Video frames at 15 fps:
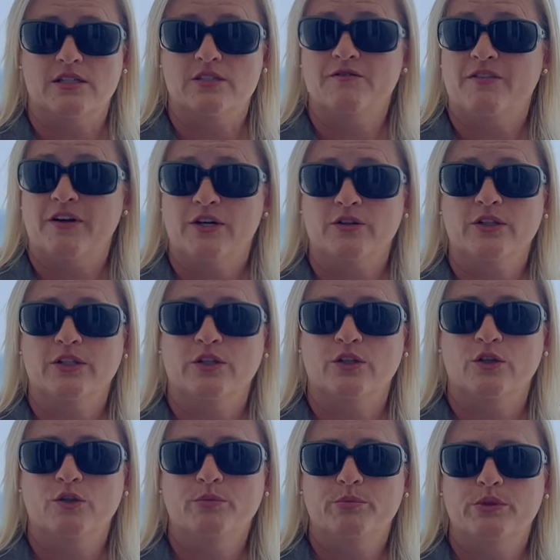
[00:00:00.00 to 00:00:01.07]
is fairly
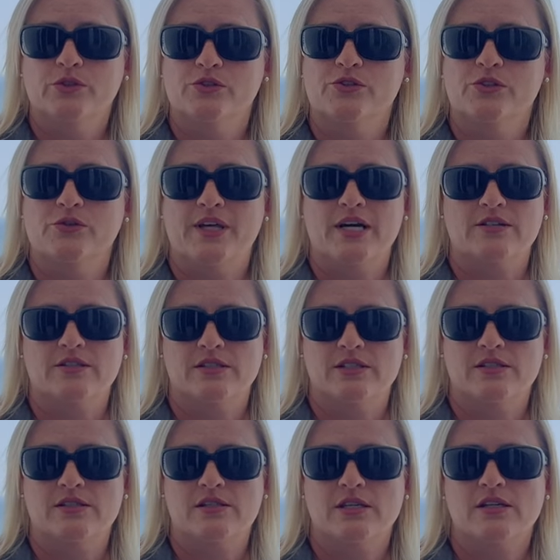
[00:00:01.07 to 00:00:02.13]
new, built in
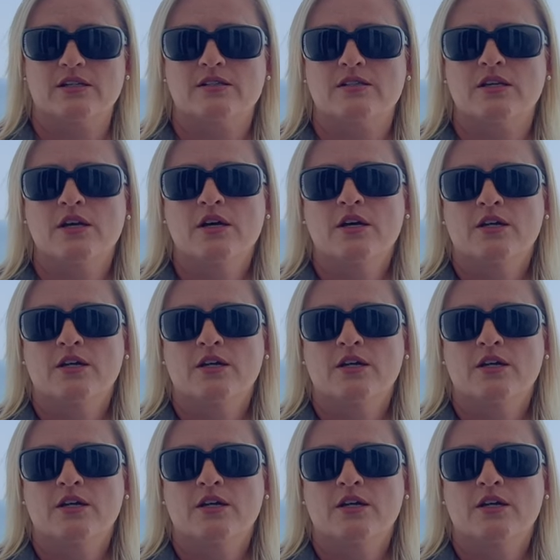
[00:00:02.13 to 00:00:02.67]
2006.